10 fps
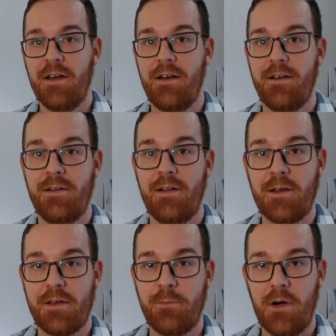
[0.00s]
uh, the
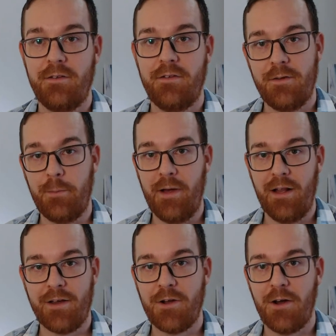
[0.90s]
like button the bell
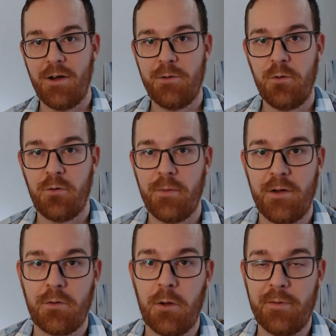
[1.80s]
icon to be reminded
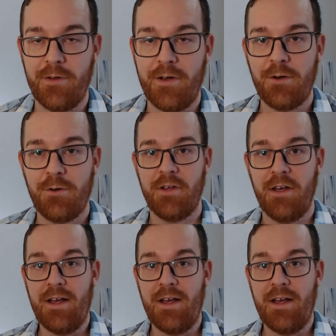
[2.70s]
of upcoming videos